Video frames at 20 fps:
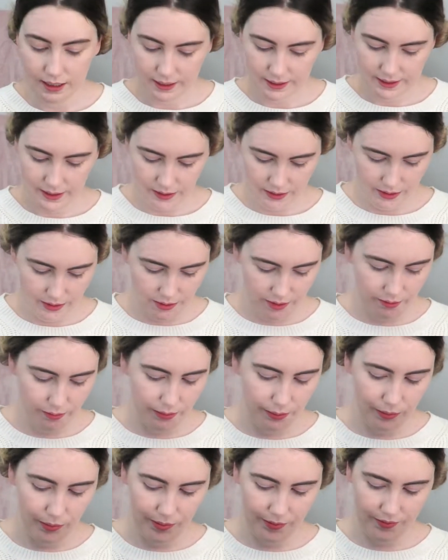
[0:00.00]
So
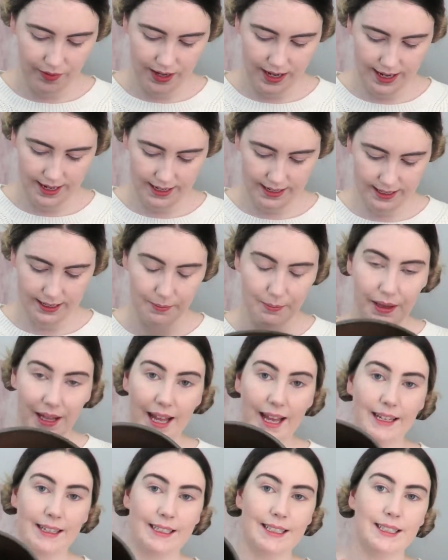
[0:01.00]
we will find a
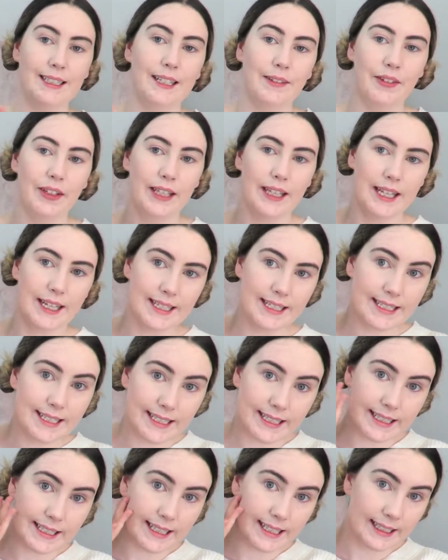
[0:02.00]
plant to live in
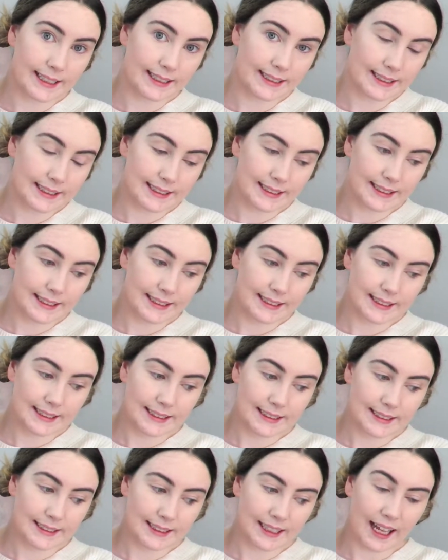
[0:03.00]
this
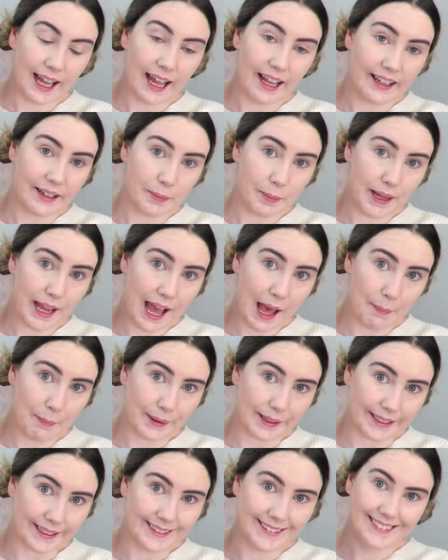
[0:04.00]
and be happy.